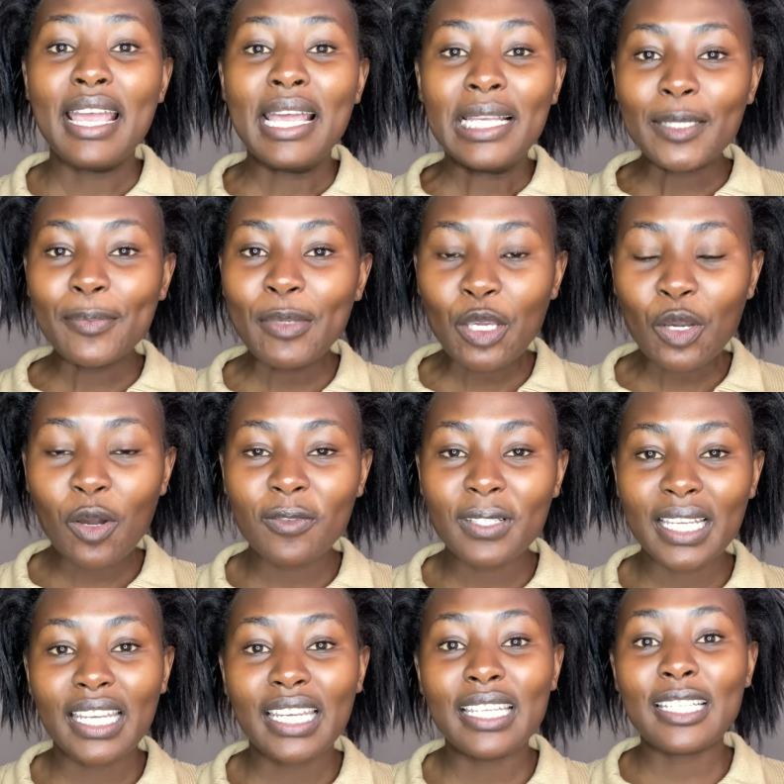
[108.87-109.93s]
Speaking of
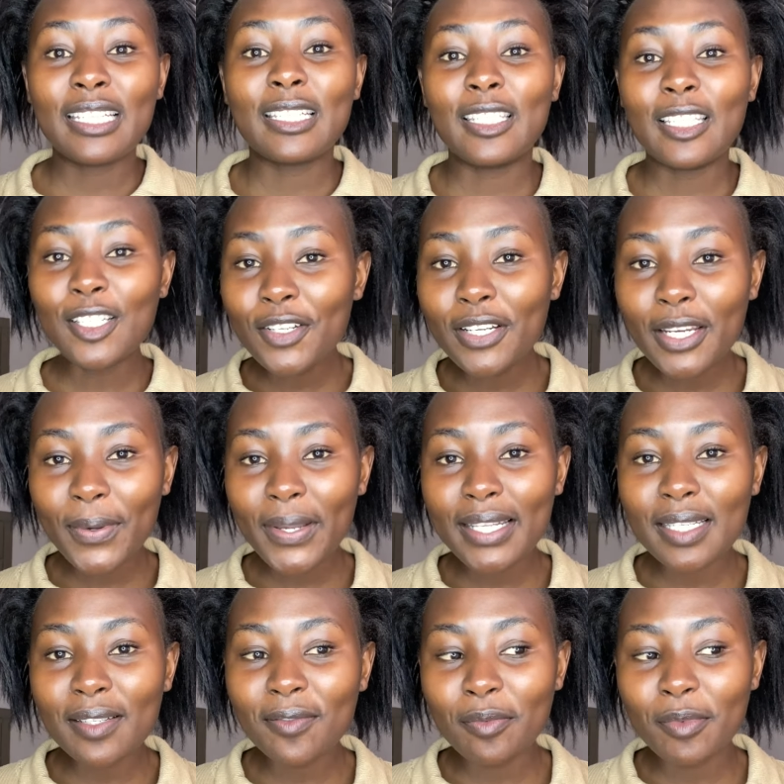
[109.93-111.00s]
Zanele, she's literally
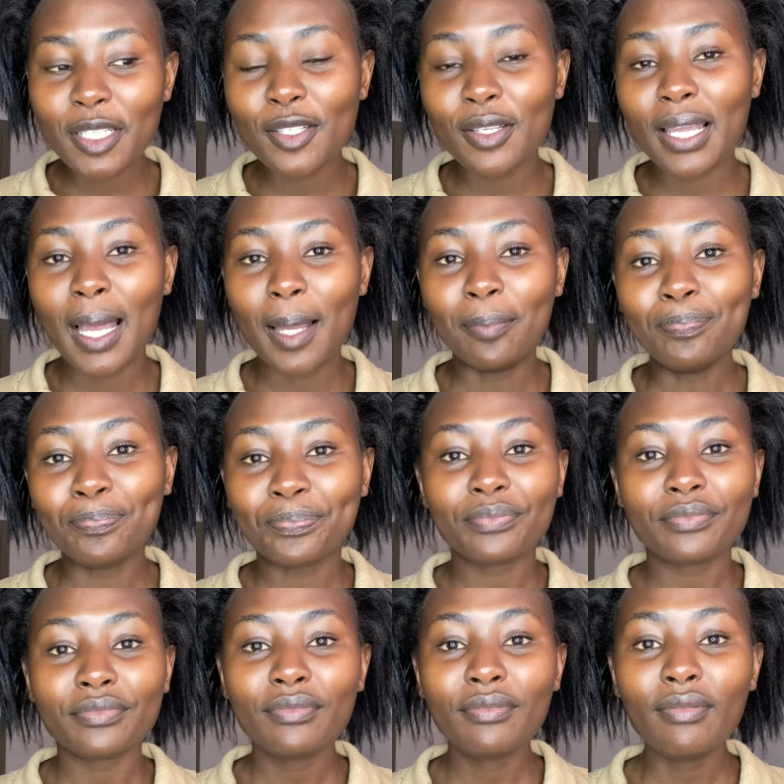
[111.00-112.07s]
waiting for me to come
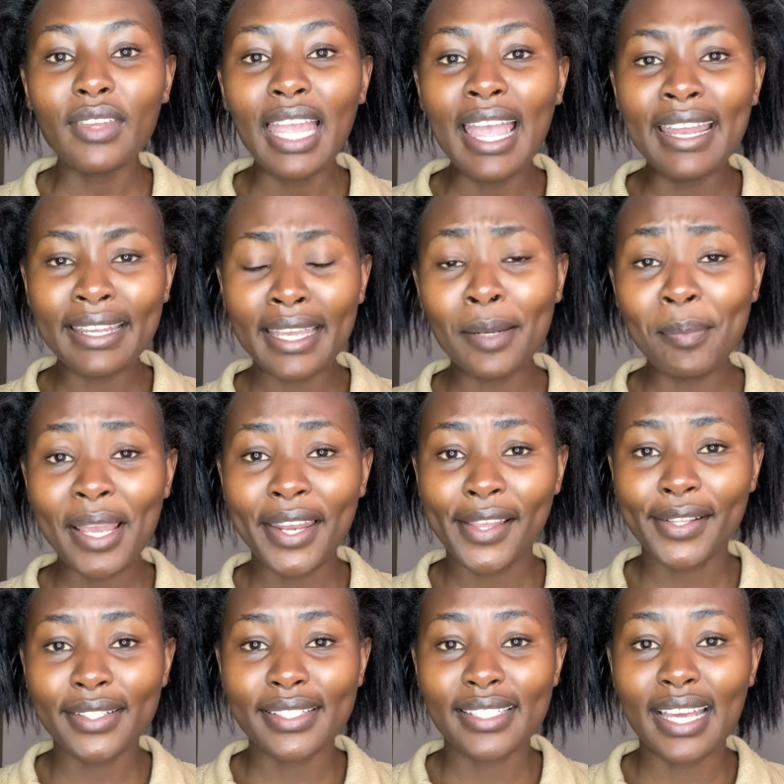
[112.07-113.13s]
and get my
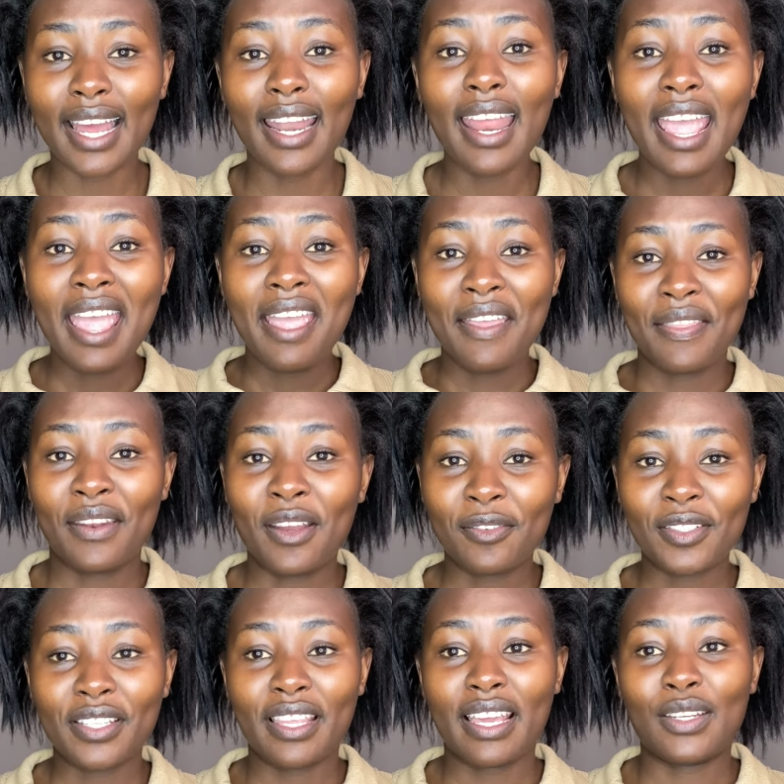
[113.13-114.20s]
nails done. Then
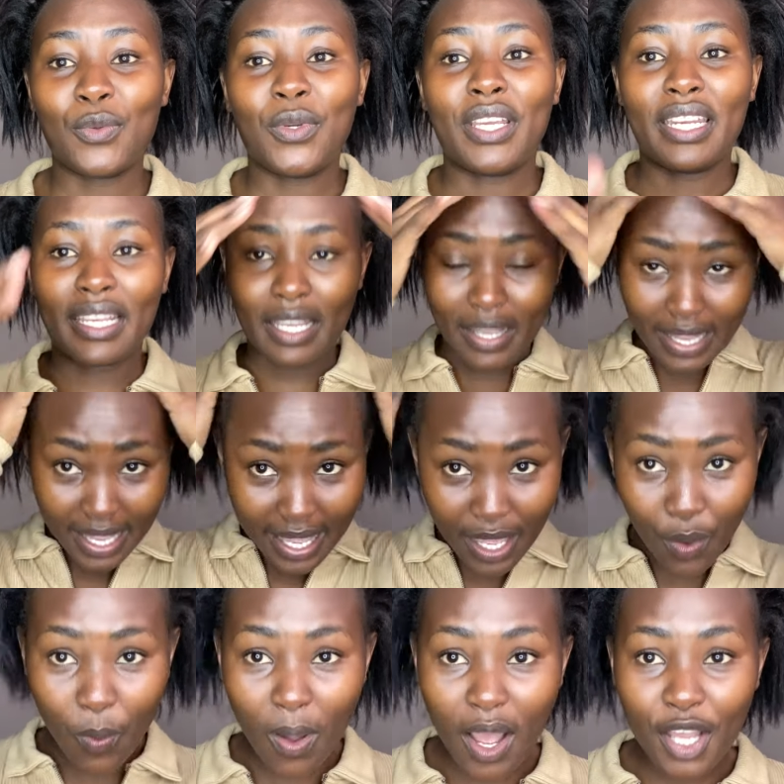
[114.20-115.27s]
after that, we're getting our
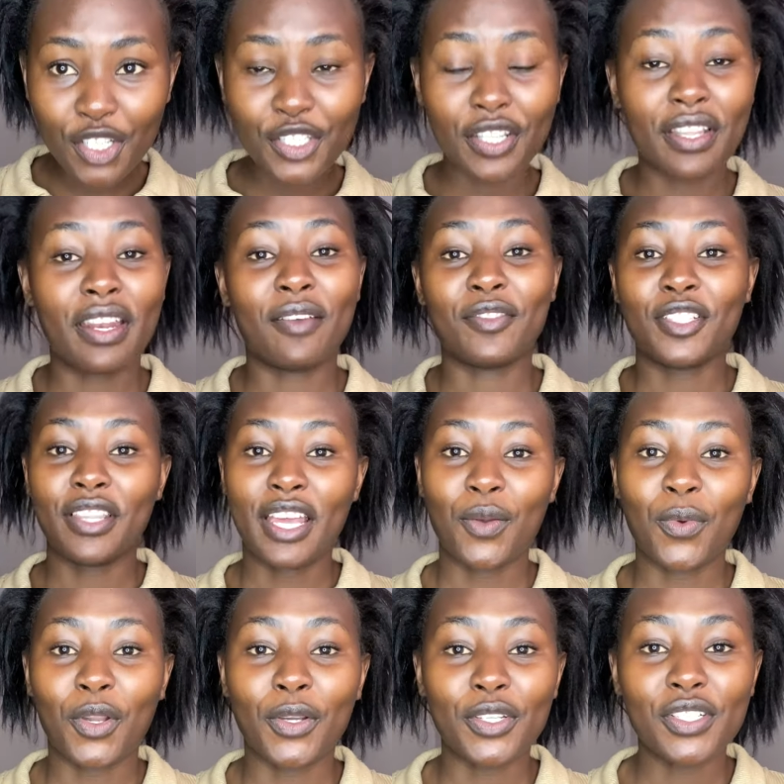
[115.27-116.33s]
hair washed. Then after that,
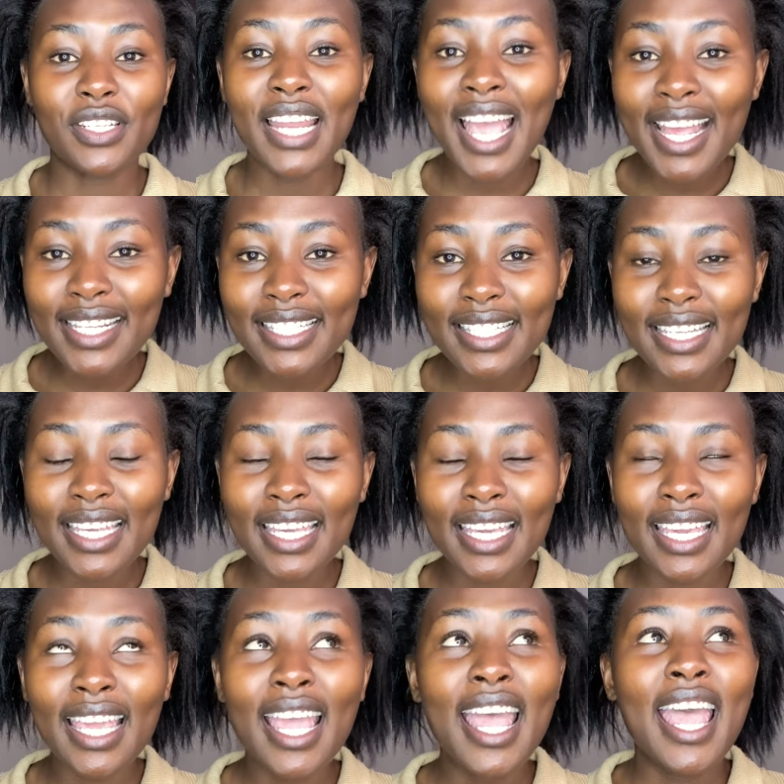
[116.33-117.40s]
we're going to
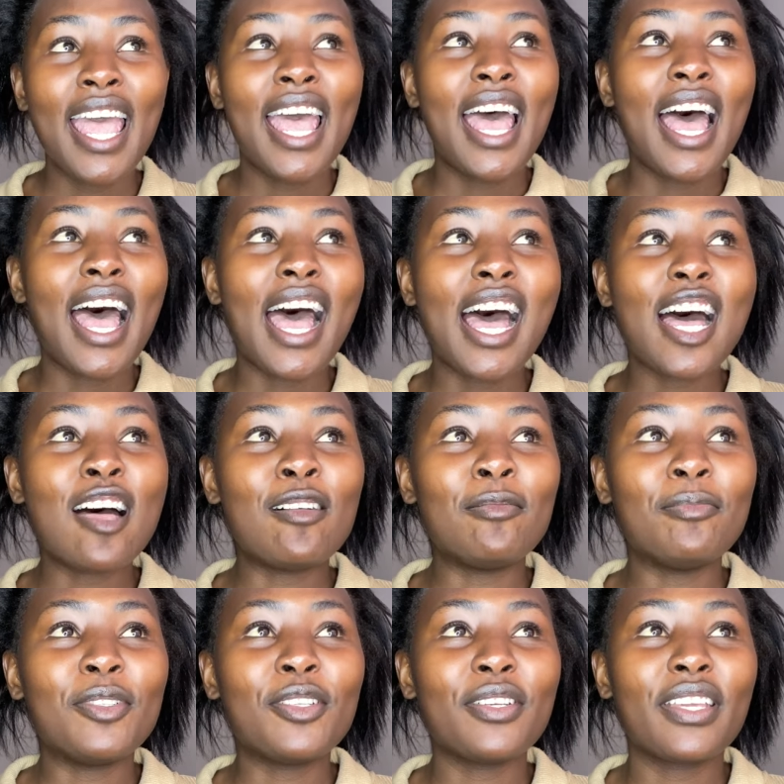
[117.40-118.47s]
Nancy
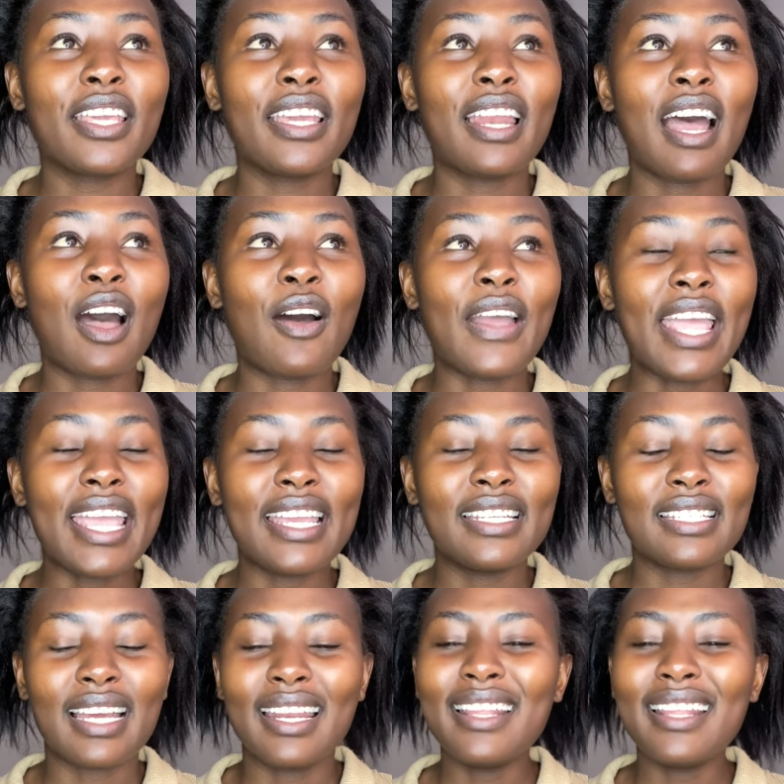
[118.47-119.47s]
to get our hair done.